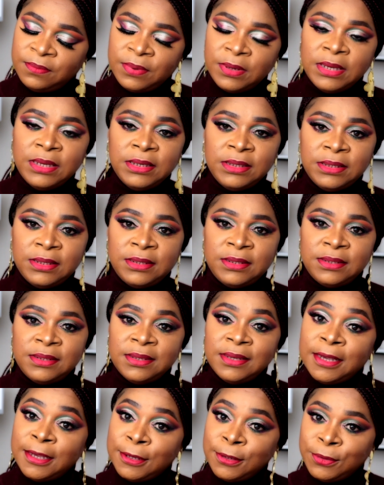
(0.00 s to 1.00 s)
Please
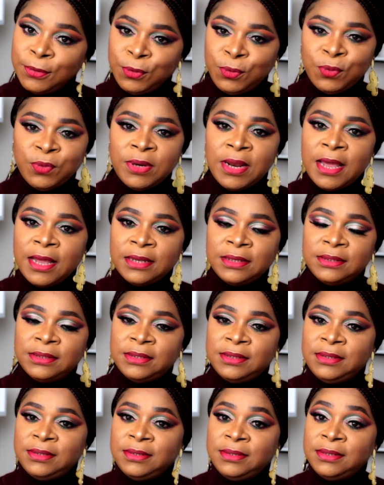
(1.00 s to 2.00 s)
do that.
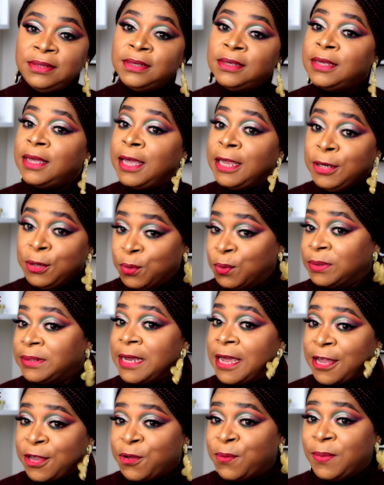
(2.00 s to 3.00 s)
And you will
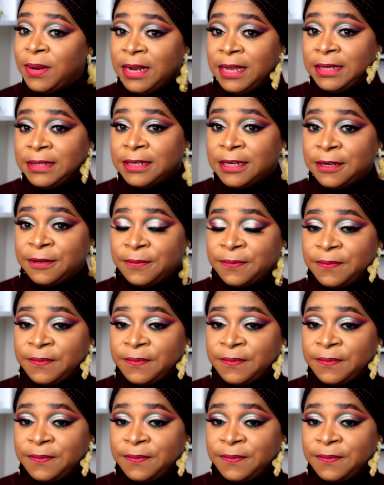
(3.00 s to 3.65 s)
thank me later.